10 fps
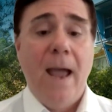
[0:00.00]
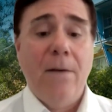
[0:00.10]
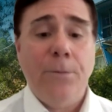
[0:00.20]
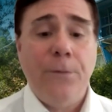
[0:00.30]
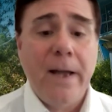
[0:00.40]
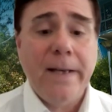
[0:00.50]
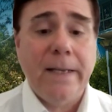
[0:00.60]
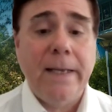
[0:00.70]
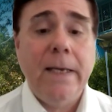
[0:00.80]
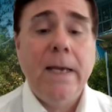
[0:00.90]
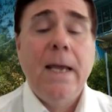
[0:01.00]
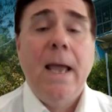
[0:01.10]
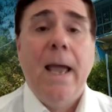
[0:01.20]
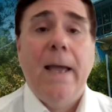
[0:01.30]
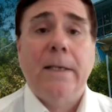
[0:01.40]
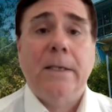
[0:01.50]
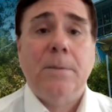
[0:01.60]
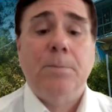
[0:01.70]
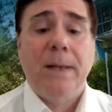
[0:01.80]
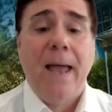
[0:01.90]
And finally,
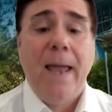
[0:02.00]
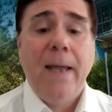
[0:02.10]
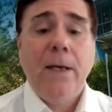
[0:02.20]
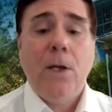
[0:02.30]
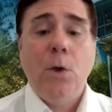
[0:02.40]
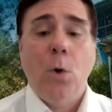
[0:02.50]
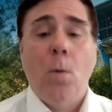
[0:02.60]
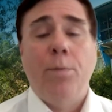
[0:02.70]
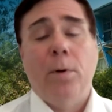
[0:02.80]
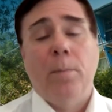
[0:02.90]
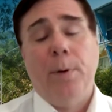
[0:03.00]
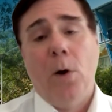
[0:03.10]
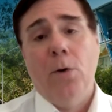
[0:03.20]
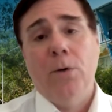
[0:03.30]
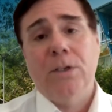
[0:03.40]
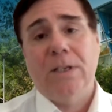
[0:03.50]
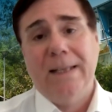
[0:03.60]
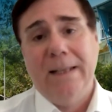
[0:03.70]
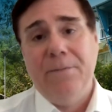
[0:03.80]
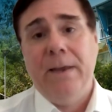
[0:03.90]
explain your proposed
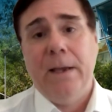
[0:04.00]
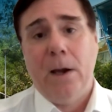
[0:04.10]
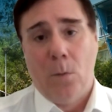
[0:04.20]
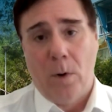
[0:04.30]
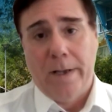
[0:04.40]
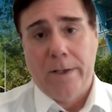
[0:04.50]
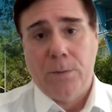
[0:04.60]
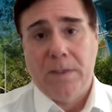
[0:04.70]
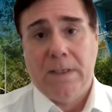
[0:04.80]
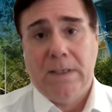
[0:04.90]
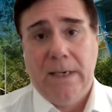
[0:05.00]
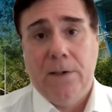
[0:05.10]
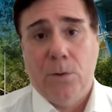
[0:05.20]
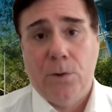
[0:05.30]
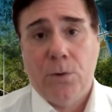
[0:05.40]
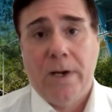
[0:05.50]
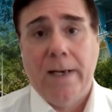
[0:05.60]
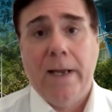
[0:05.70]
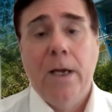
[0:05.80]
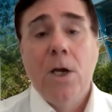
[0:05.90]
living arrangements in
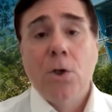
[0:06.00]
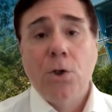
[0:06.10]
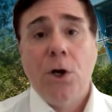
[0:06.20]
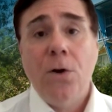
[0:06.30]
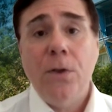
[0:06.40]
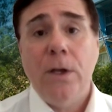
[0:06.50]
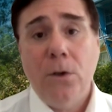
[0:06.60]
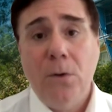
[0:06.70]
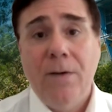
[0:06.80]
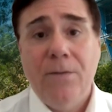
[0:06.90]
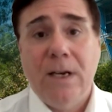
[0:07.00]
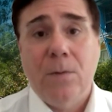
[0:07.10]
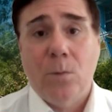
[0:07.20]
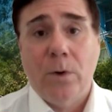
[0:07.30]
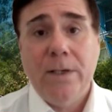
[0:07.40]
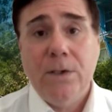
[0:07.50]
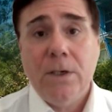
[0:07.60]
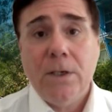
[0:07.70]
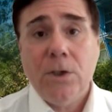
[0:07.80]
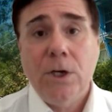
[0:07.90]
Australia. Show that you have done
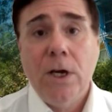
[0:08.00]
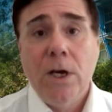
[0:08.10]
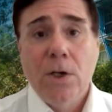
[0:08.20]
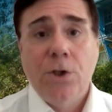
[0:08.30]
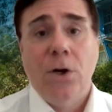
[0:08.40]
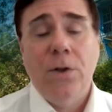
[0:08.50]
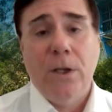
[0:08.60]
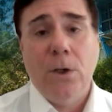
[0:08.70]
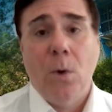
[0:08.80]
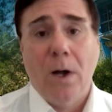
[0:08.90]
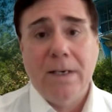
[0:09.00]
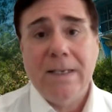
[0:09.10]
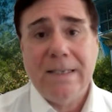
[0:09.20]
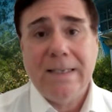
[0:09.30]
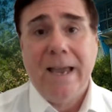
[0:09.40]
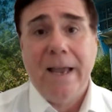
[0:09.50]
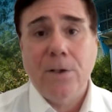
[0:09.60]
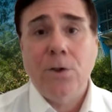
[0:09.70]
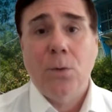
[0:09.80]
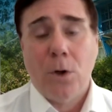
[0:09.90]
research, show that you
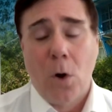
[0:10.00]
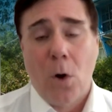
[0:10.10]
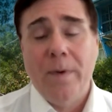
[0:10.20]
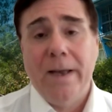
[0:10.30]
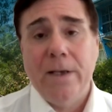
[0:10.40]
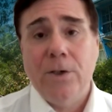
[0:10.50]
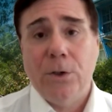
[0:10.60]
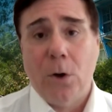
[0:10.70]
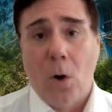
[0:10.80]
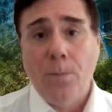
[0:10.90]
understand your accommodation